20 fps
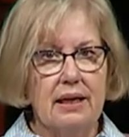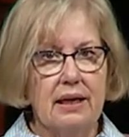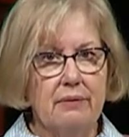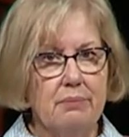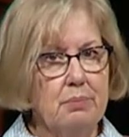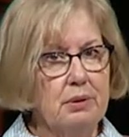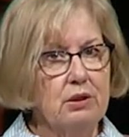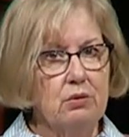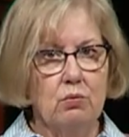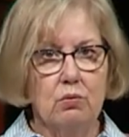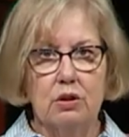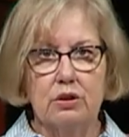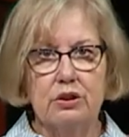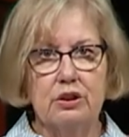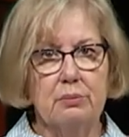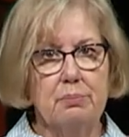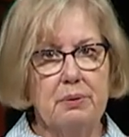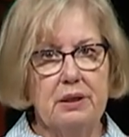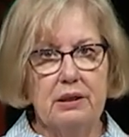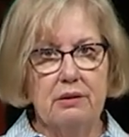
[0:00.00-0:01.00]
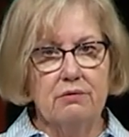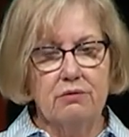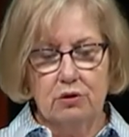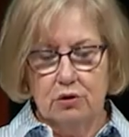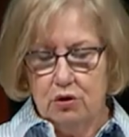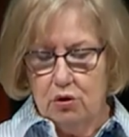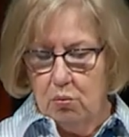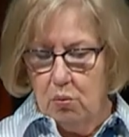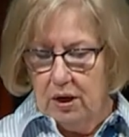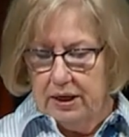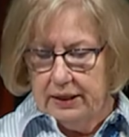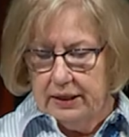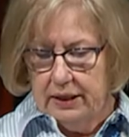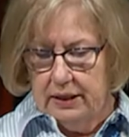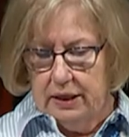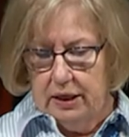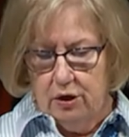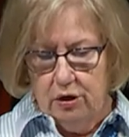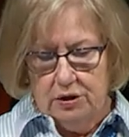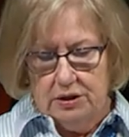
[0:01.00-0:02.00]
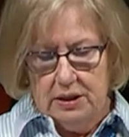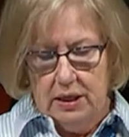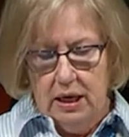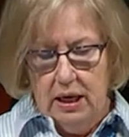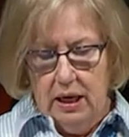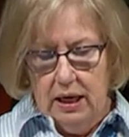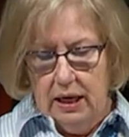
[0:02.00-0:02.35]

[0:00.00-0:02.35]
have been worshiping for 20 years